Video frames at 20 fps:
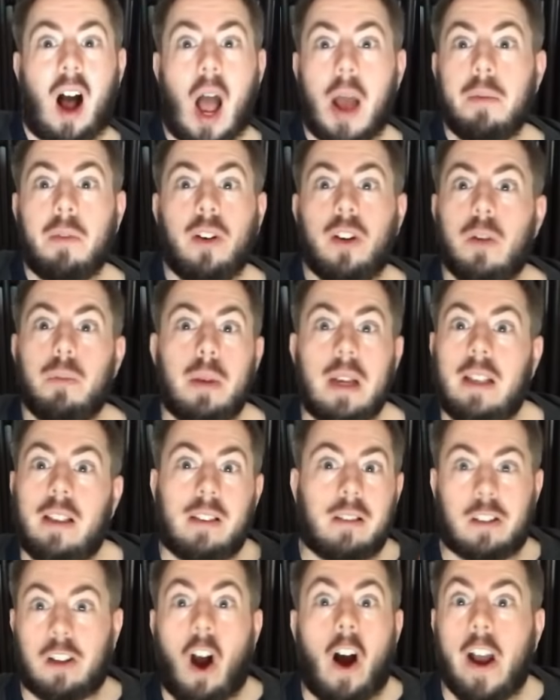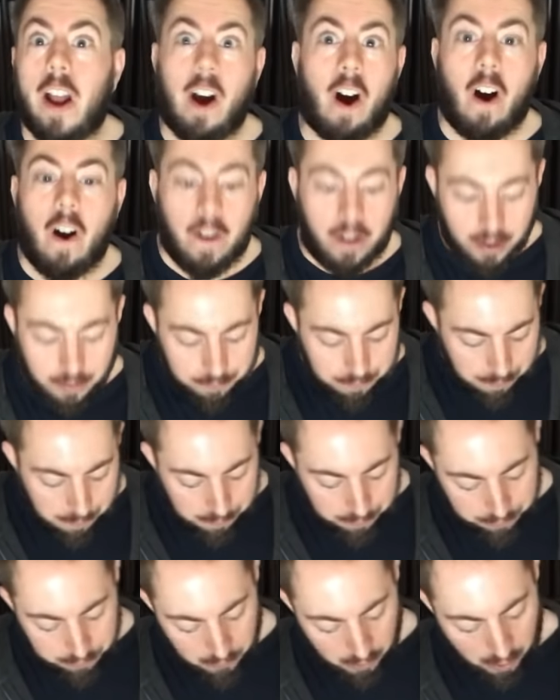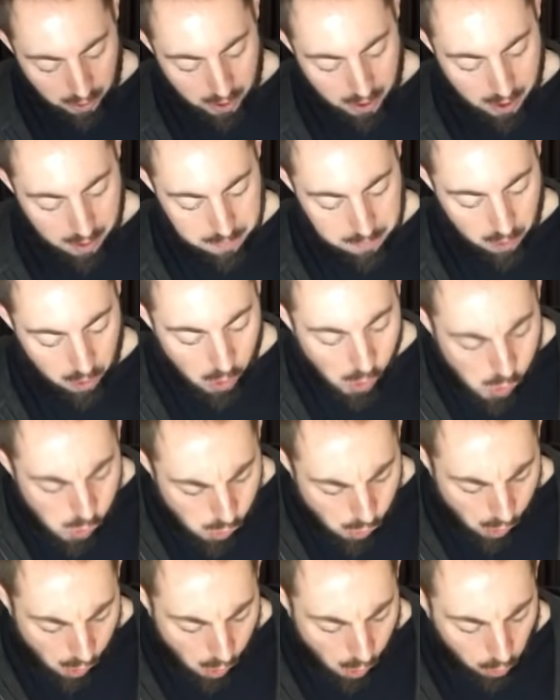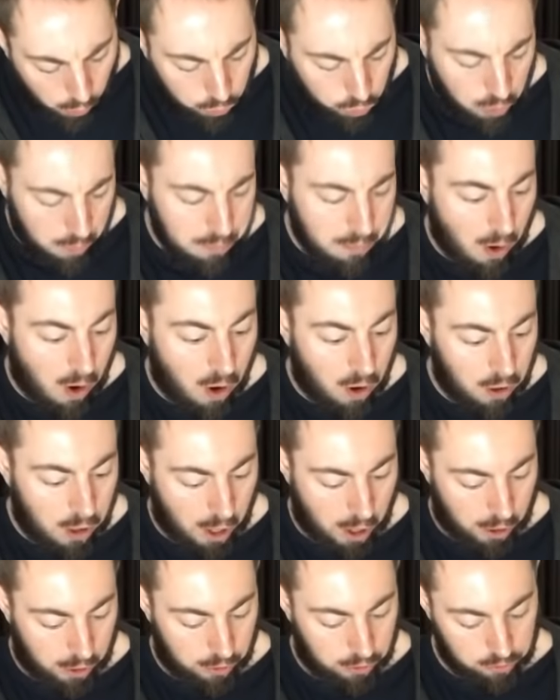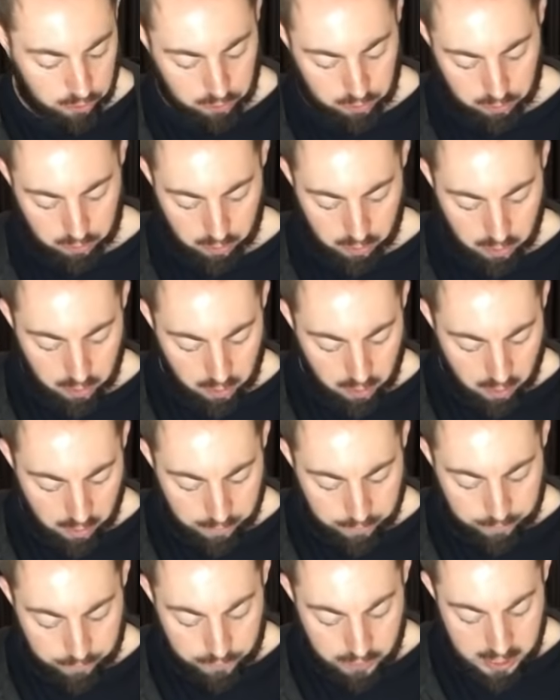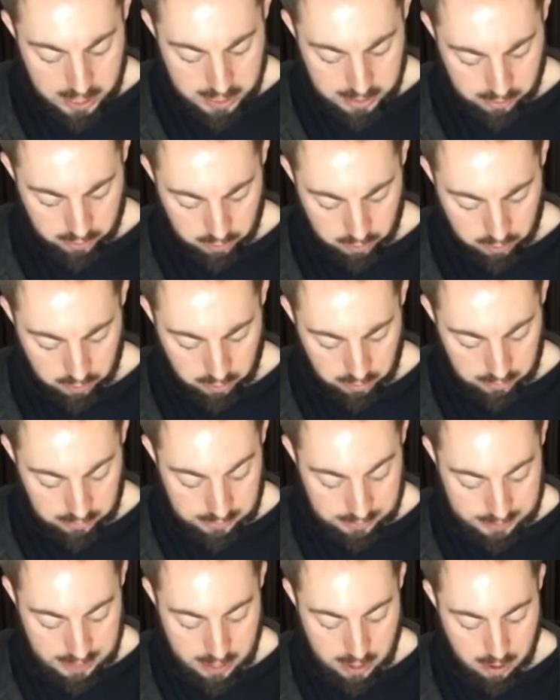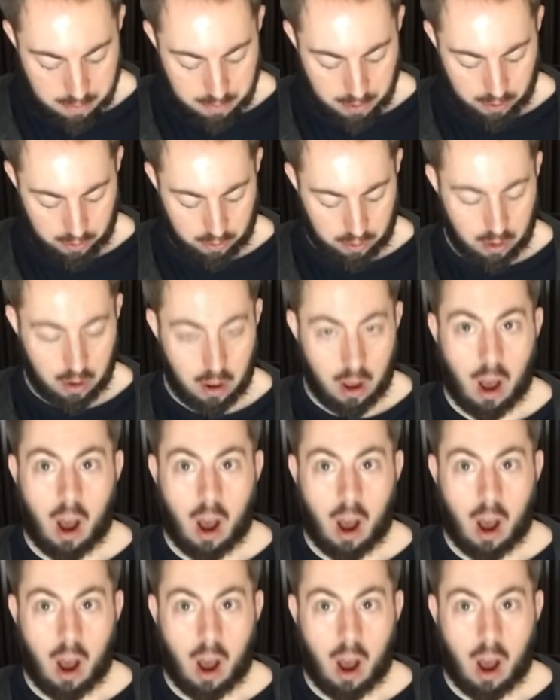I'm going to be sky high. Hot Tamales. Fierce Cinnamon.